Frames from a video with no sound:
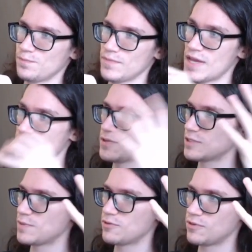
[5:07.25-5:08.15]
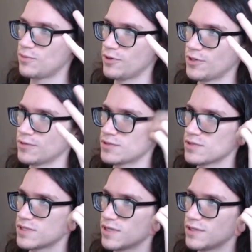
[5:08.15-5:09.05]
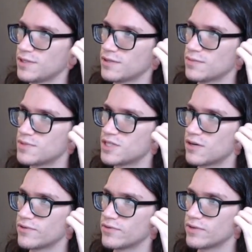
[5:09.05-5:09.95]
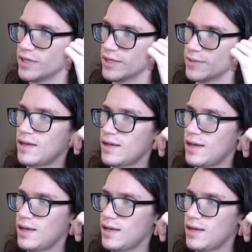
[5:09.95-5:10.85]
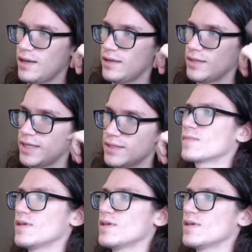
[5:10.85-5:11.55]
It has USB 3.0, so it's not like you're starving for that. I like it.